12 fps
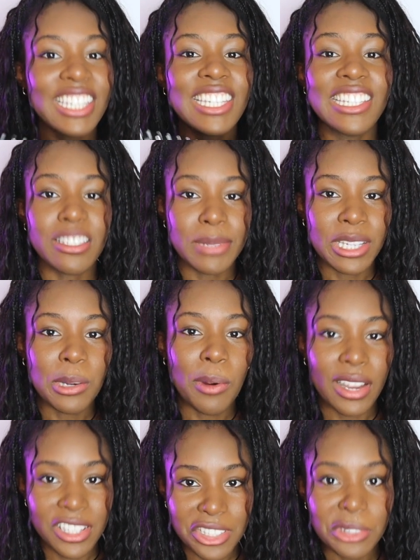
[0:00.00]
need to be
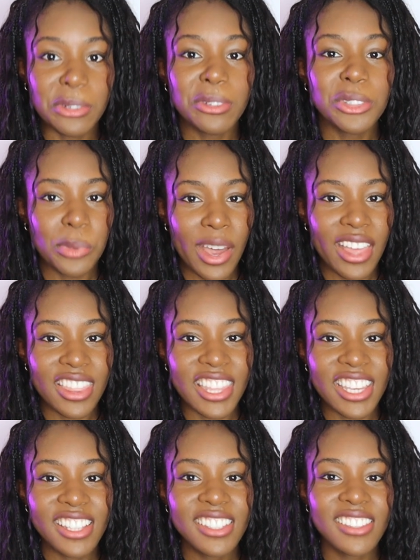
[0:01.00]
quite tall to wear
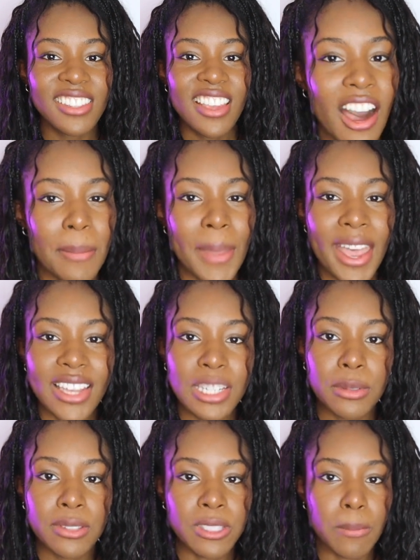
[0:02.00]
this. I paired
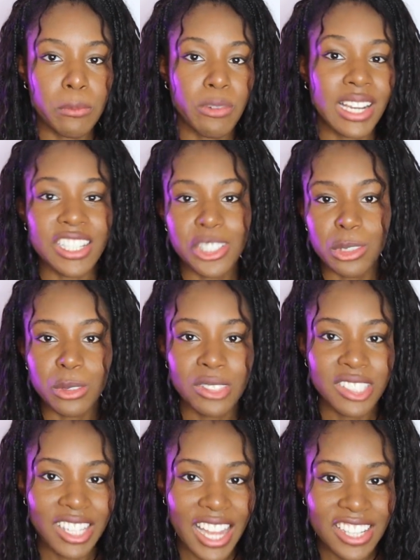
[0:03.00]
it with some really tall
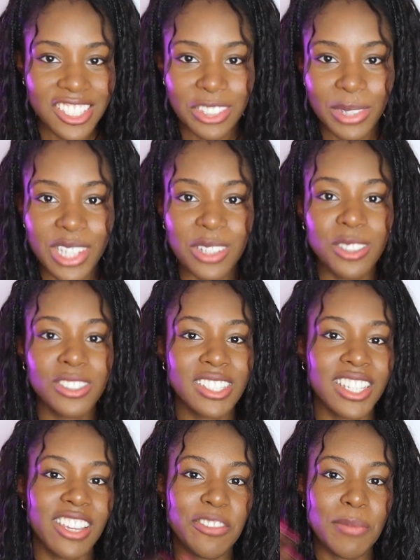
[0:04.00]
stiletto heels
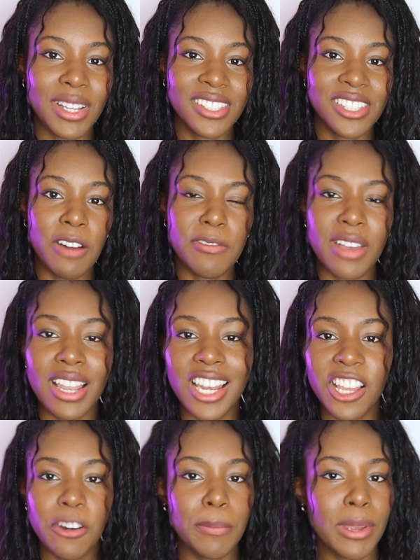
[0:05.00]
to give myself a
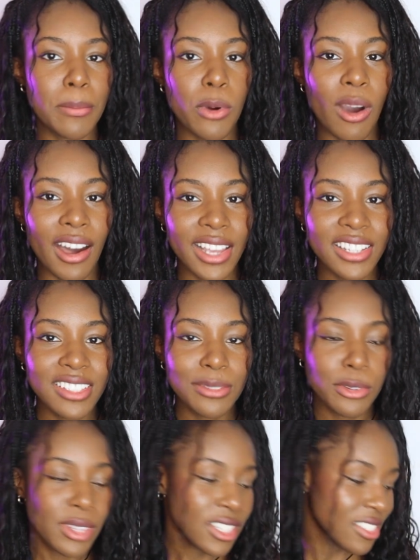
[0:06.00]
little bit more height
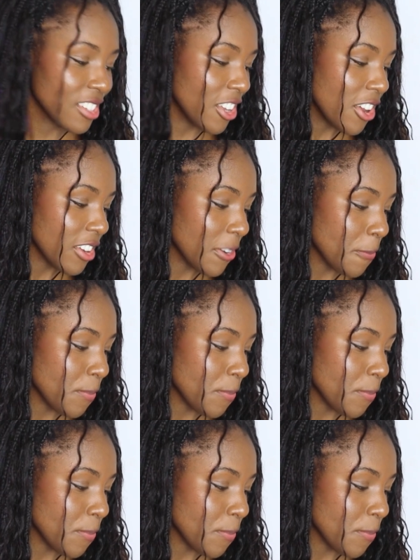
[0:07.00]
for this look.